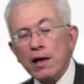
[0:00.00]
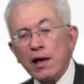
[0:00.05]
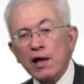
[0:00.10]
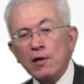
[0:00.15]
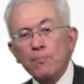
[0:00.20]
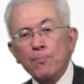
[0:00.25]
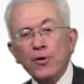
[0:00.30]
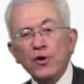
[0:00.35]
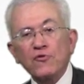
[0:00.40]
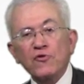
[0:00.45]

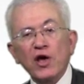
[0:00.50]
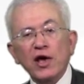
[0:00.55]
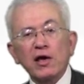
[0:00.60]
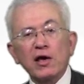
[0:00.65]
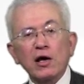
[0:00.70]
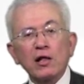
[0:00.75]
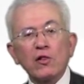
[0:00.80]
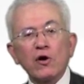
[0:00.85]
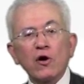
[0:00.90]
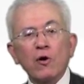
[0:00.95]
In
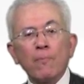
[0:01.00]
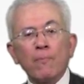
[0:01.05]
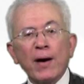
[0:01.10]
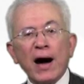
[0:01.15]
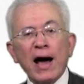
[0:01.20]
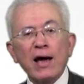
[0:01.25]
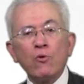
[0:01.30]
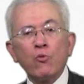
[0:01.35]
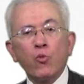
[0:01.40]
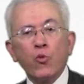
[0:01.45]
particular,
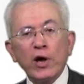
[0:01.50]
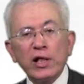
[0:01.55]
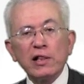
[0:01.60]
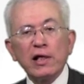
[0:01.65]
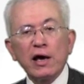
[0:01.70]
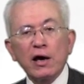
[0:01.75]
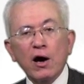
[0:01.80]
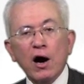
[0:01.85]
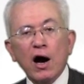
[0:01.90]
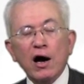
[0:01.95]
by
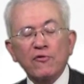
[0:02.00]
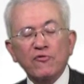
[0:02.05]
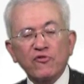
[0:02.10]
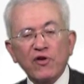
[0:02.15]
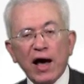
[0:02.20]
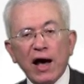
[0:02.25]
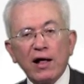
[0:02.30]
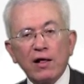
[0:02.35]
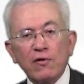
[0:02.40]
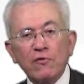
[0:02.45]
willing
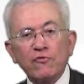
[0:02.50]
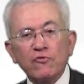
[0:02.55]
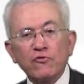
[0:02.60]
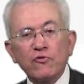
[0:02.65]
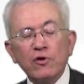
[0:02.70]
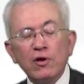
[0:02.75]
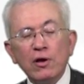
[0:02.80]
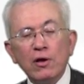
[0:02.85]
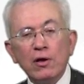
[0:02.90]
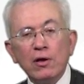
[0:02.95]

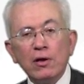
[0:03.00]
ourselves